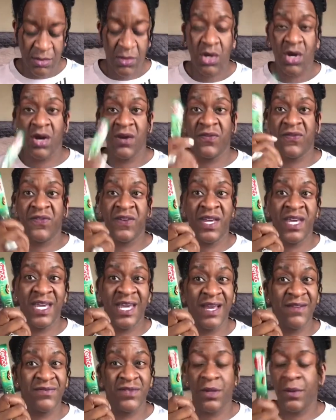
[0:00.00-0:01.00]
Coffee,
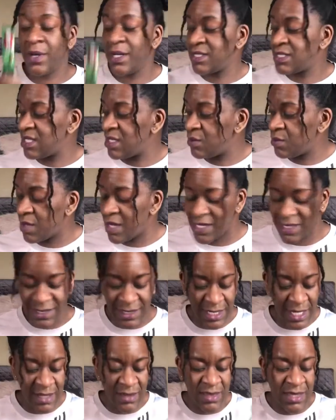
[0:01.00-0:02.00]
have no idea why it's
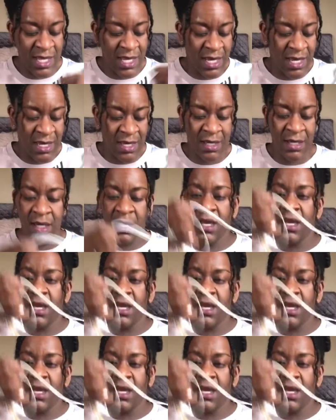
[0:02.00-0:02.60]
in there.